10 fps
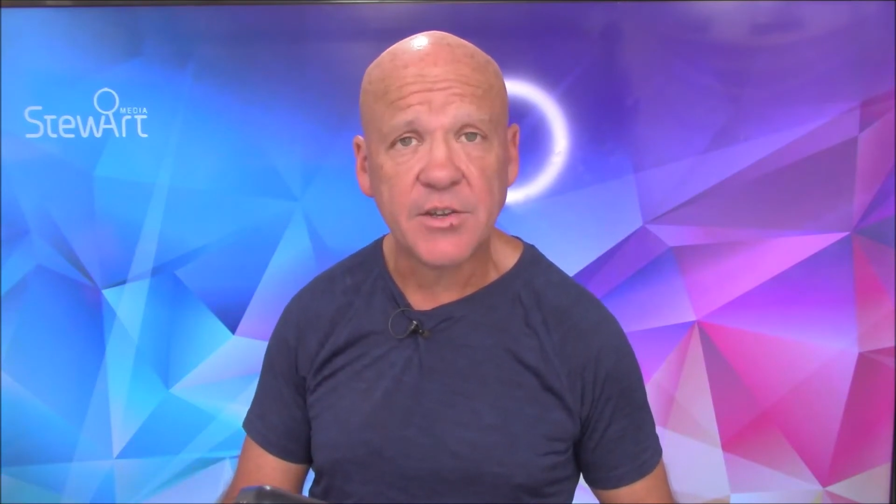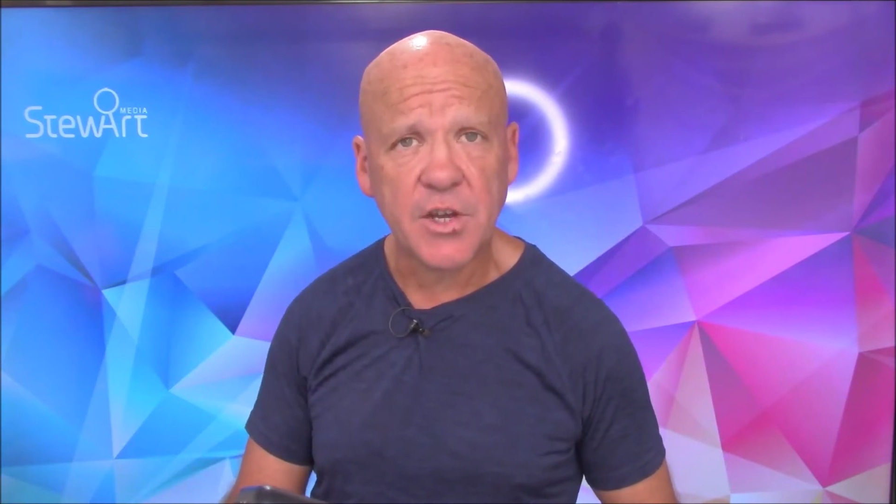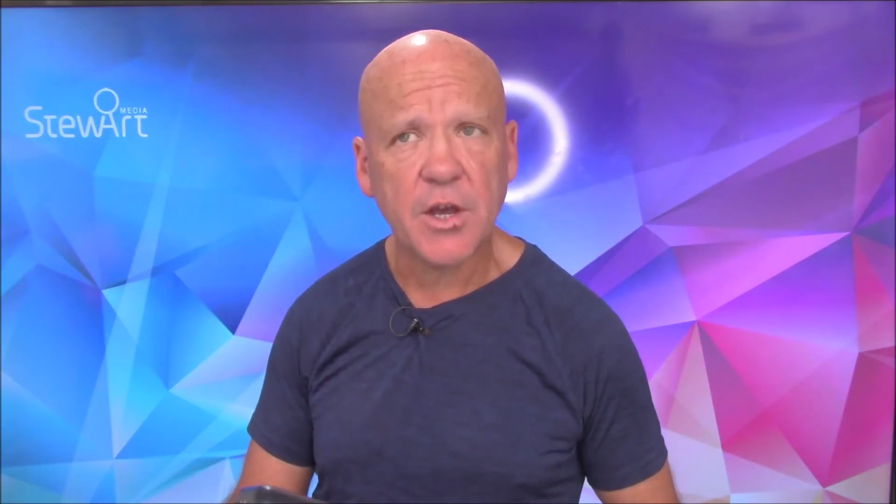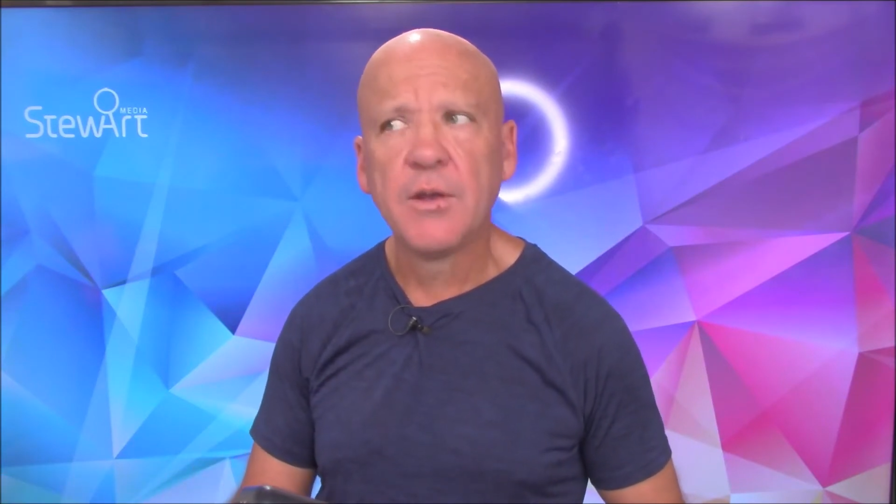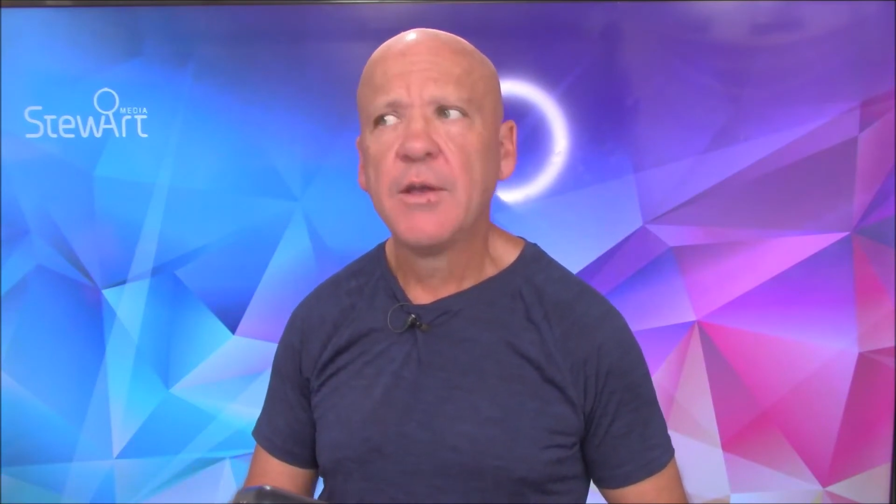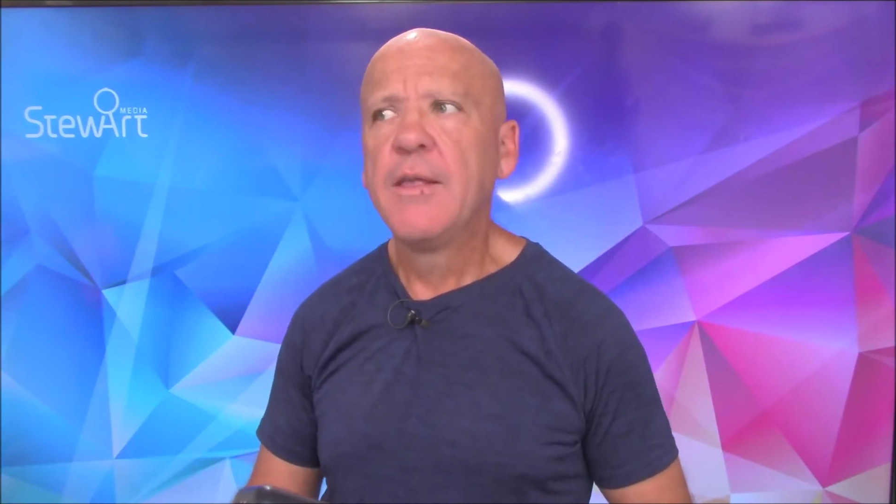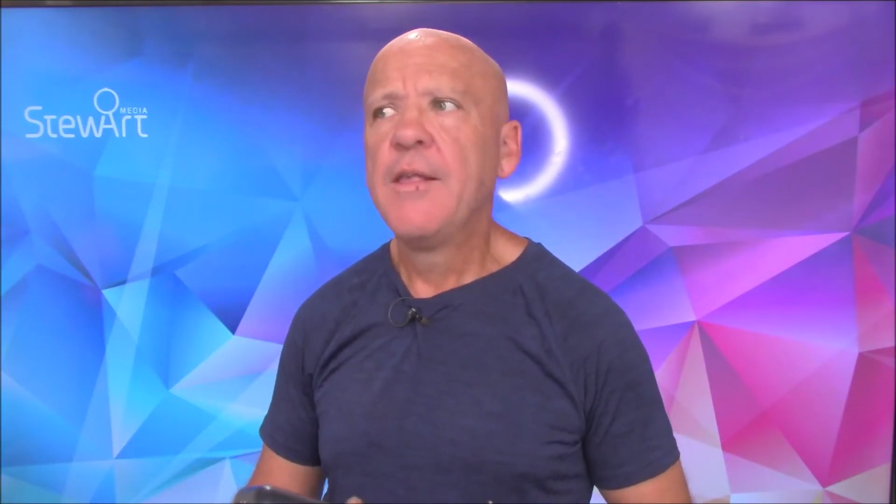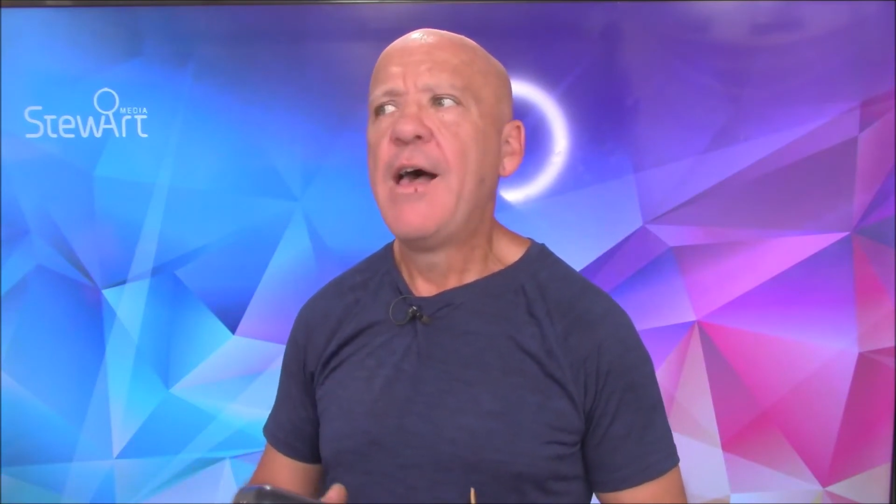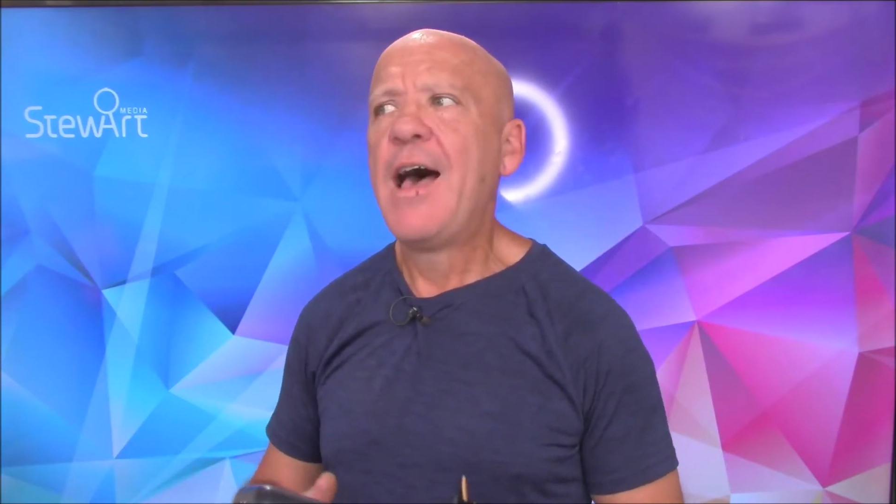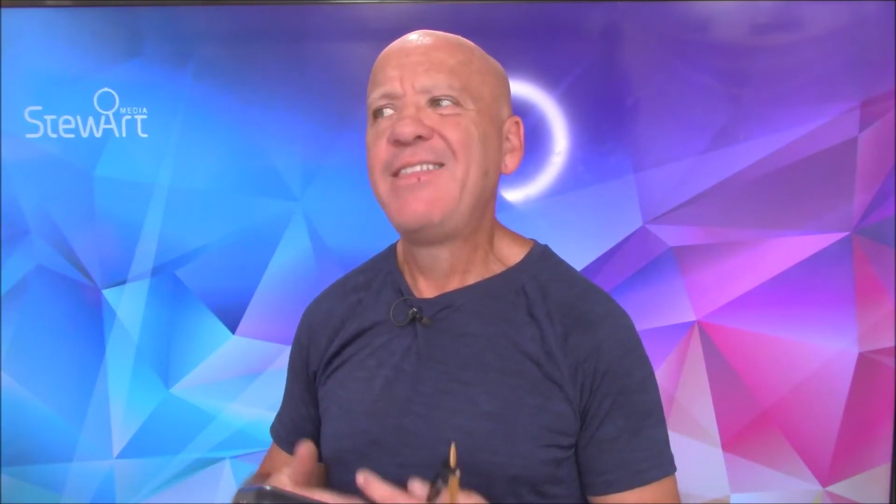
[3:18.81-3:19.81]
So,
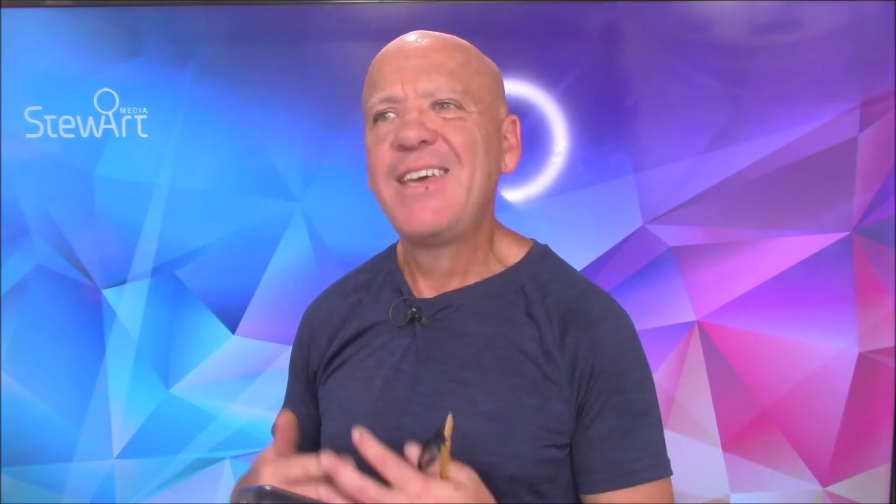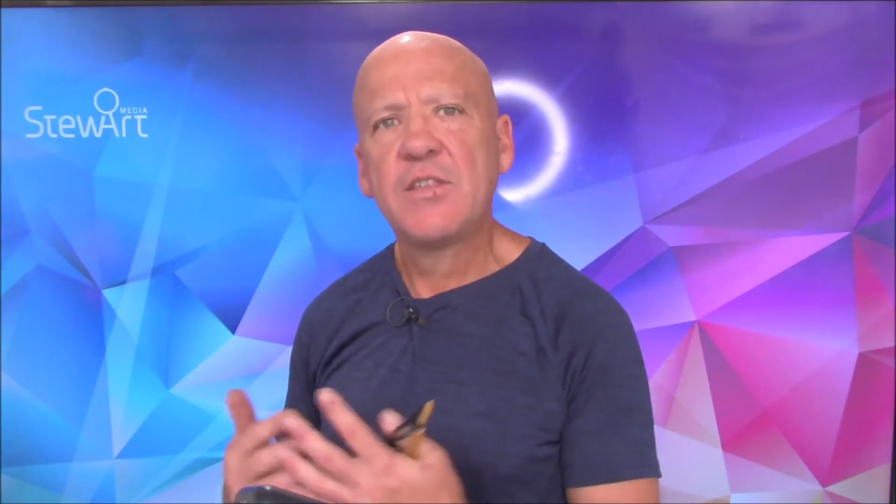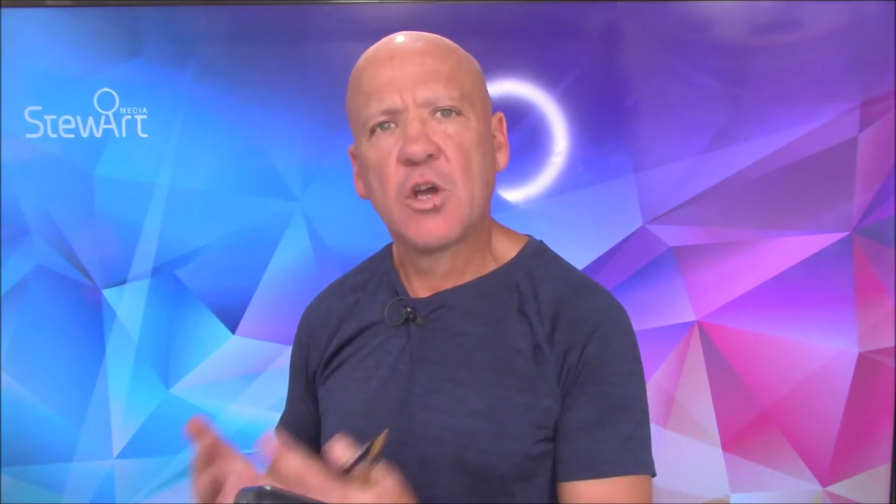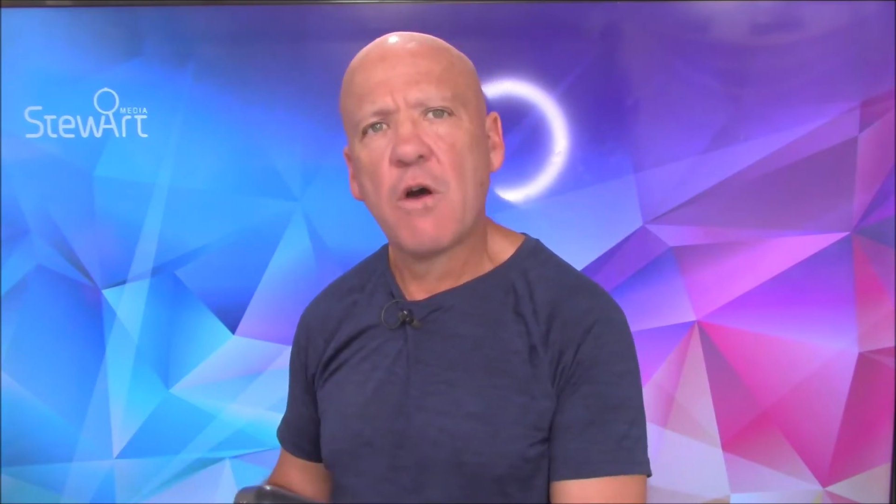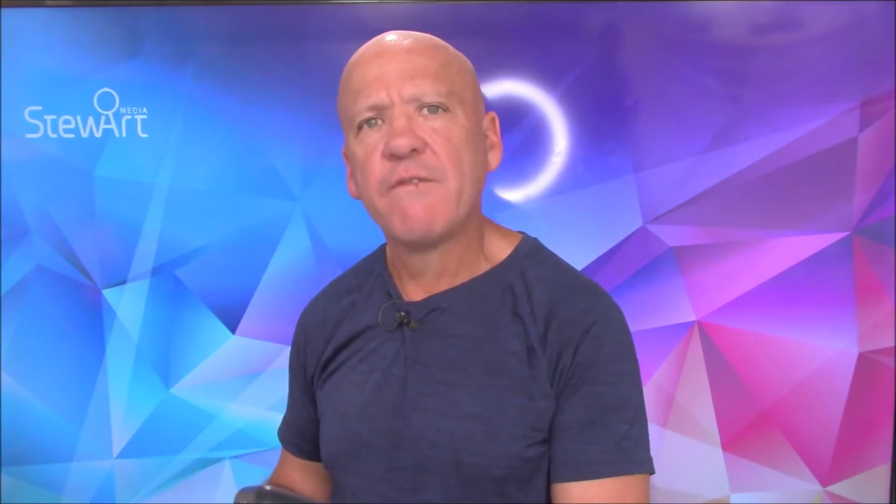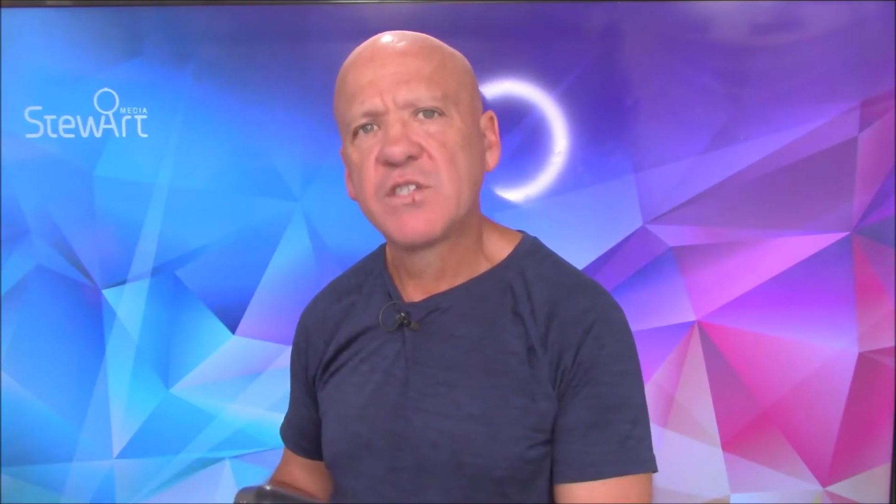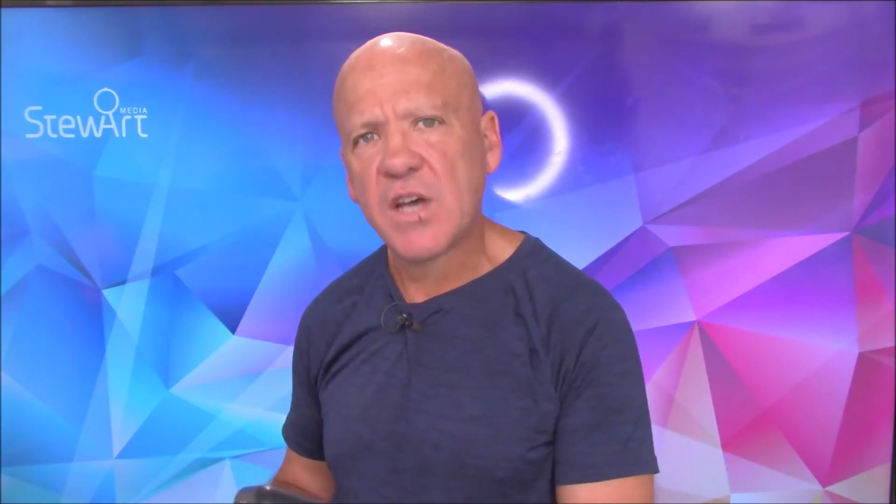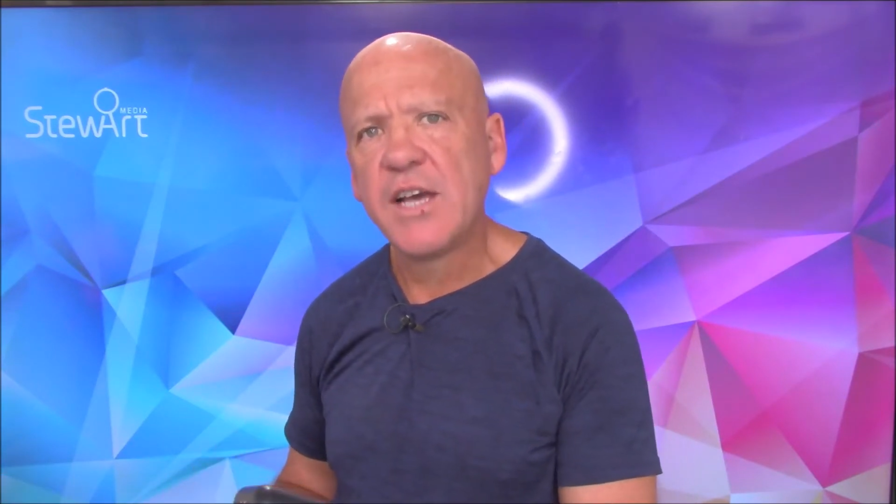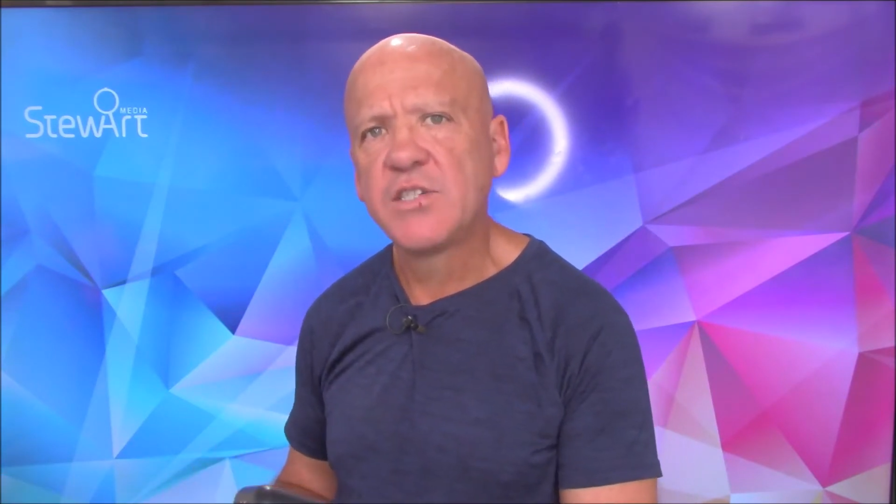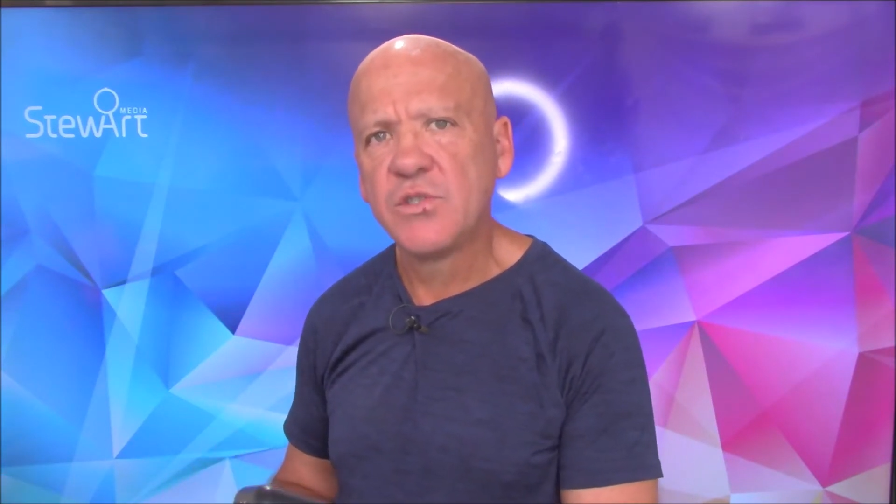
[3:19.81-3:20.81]
and they're the
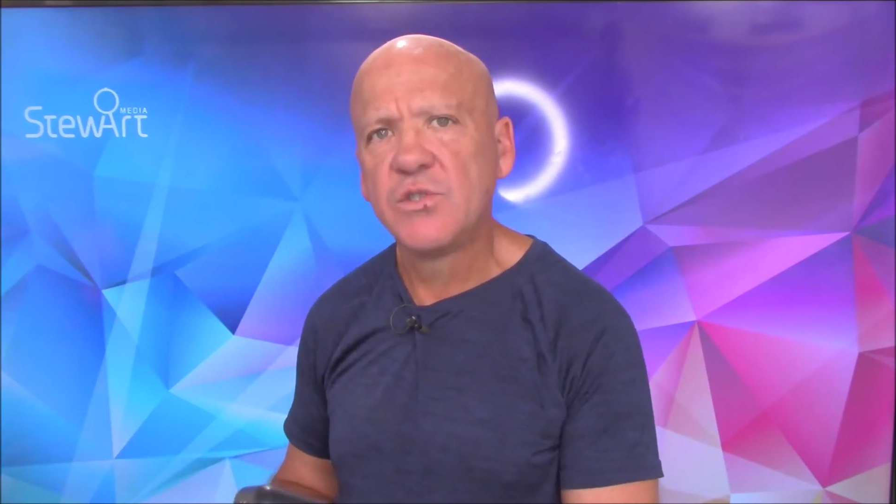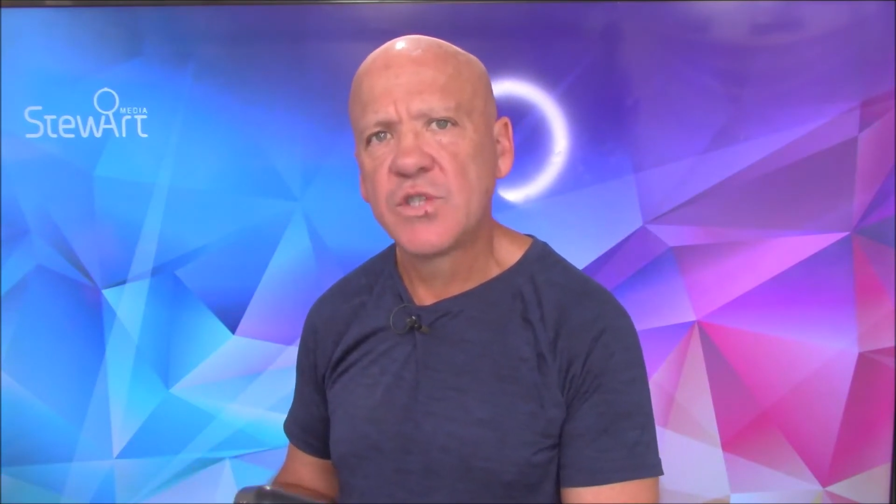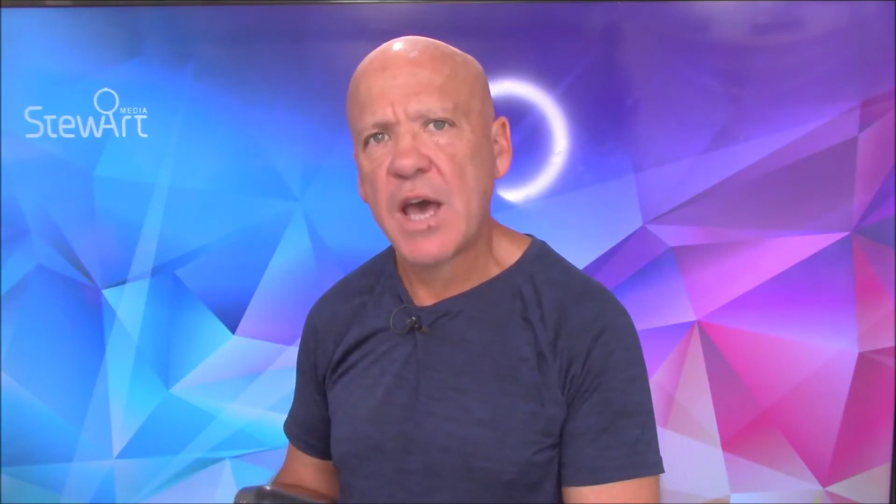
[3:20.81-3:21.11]
conversations